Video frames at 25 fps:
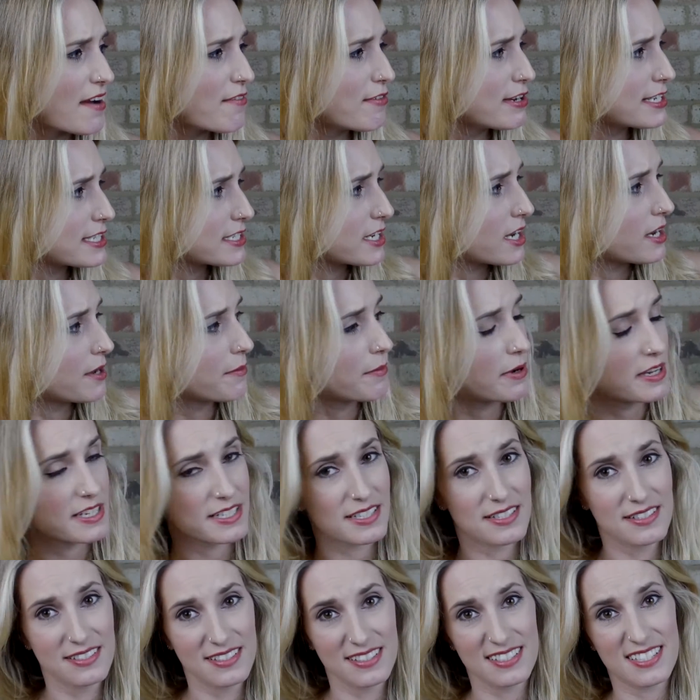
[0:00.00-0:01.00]
every time
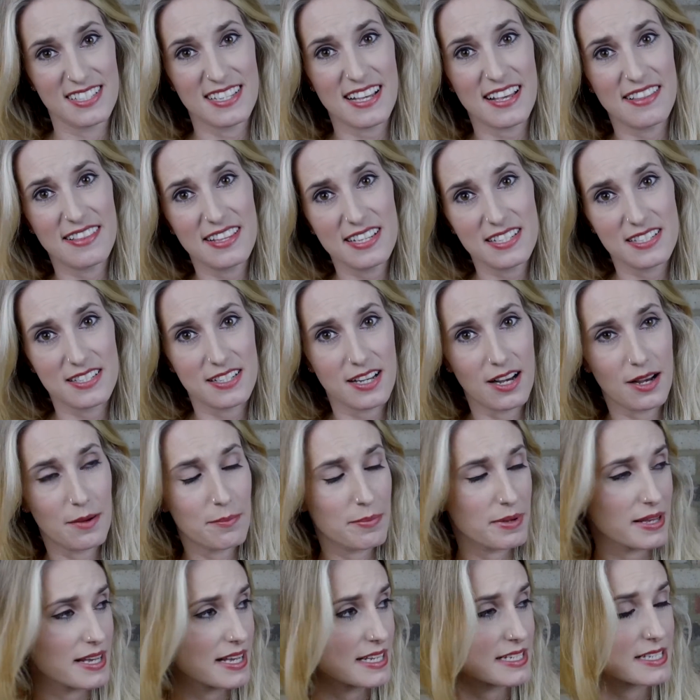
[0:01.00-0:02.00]
I set this
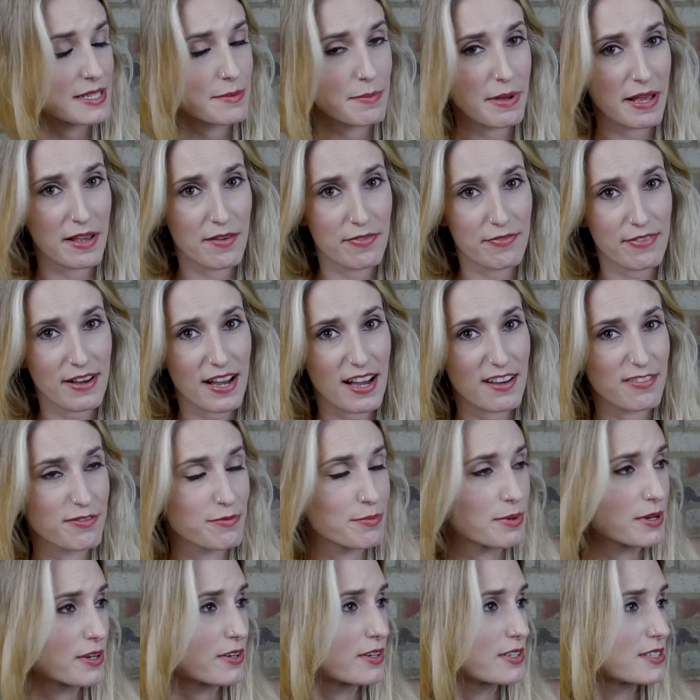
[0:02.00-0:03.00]
up, it's a big faff,
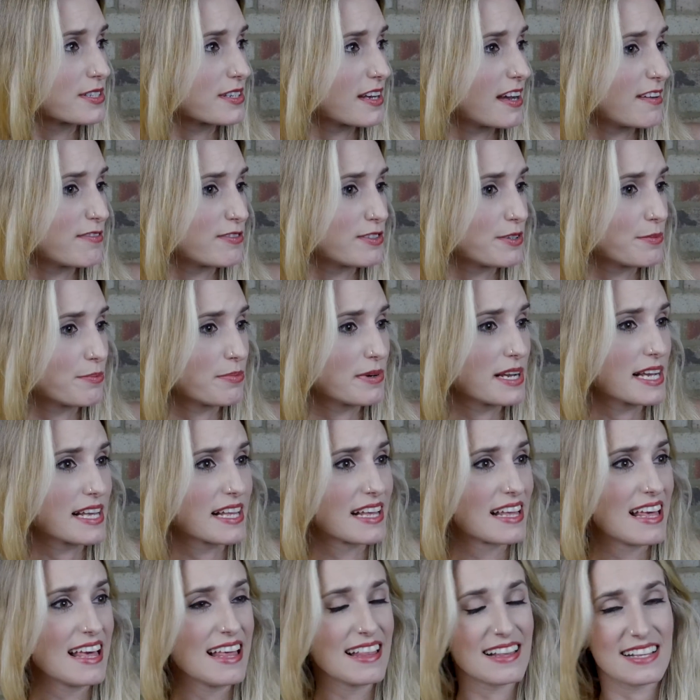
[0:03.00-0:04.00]
because I have to
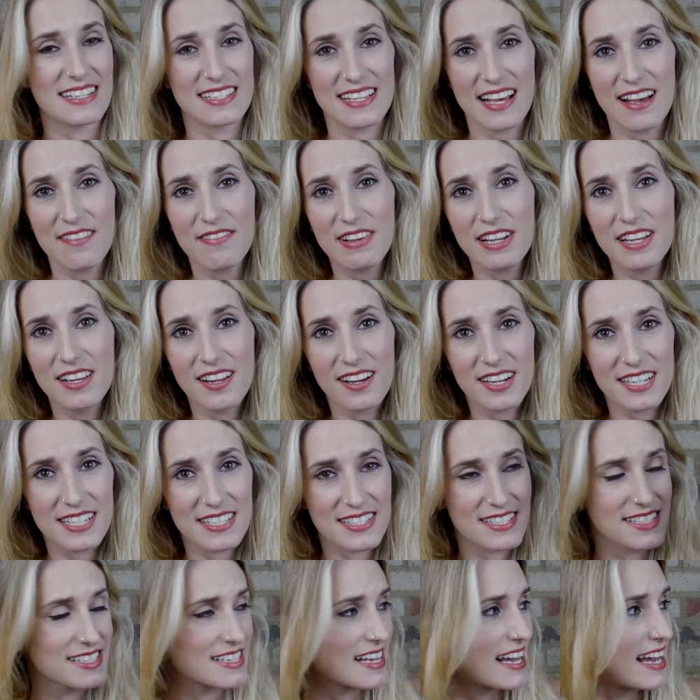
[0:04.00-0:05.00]
bring these heavy
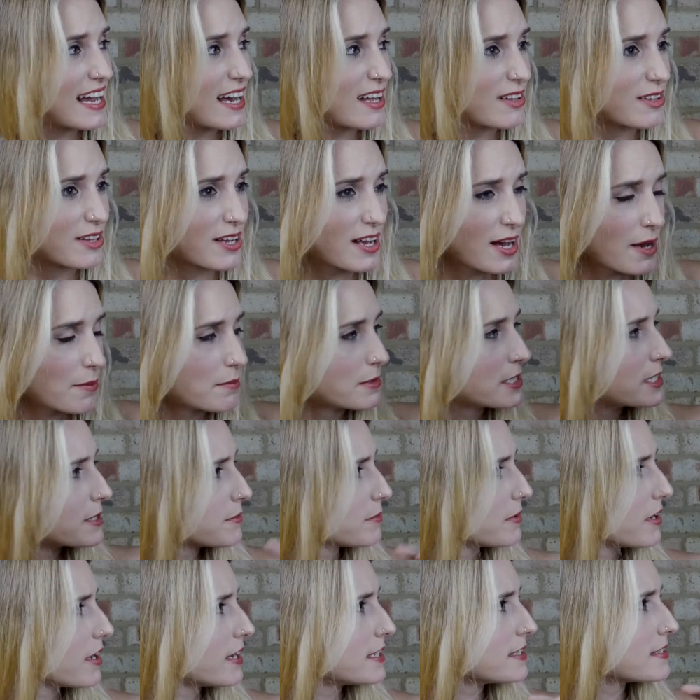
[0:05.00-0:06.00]
lights down, come
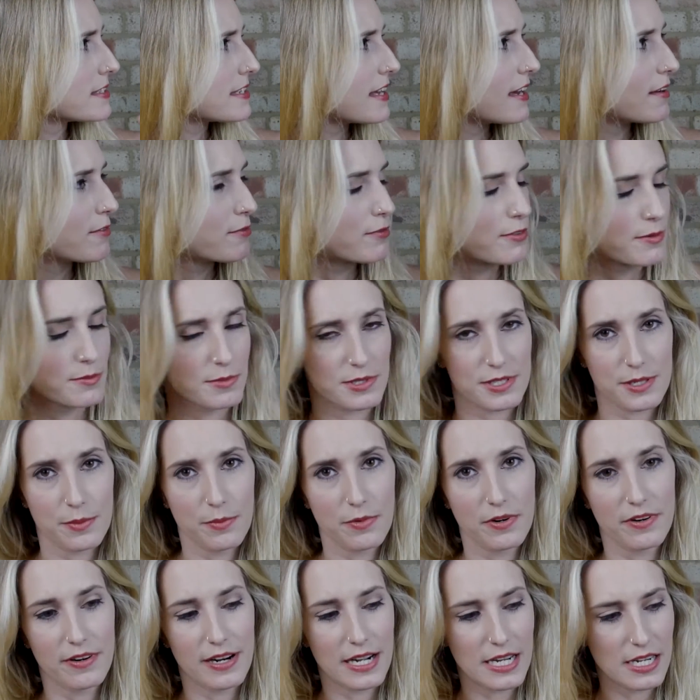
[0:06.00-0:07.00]
some lights down from
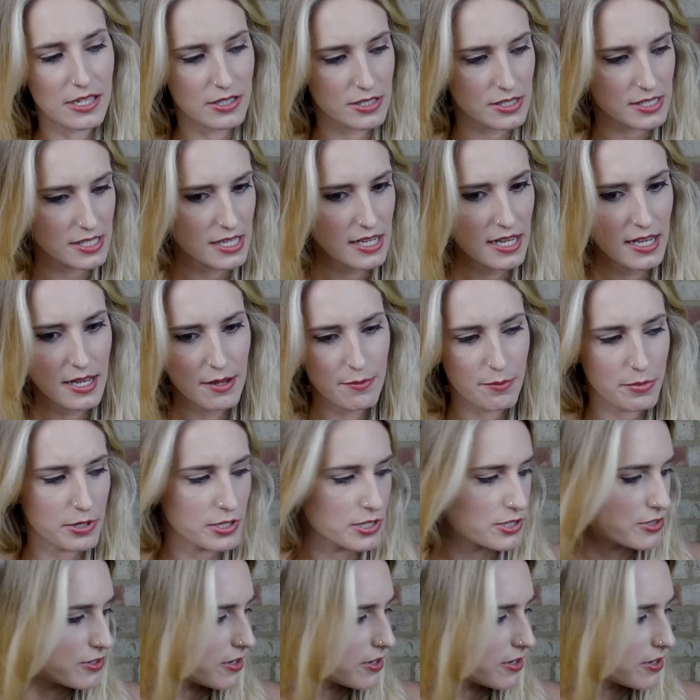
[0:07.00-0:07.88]
somewhere else, put